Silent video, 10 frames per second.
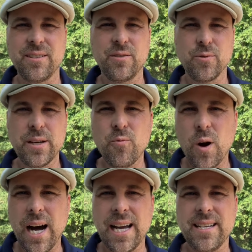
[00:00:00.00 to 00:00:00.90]

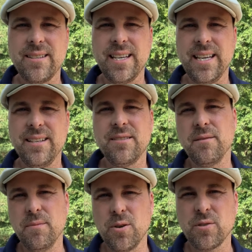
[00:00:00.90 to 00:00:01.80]
Gridwise is the
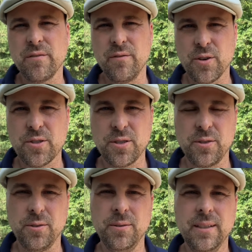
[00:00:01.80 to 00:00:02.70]
most
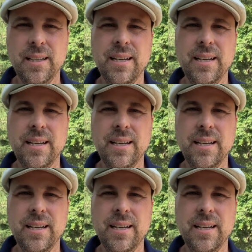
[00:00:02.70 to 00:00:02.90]
versatile.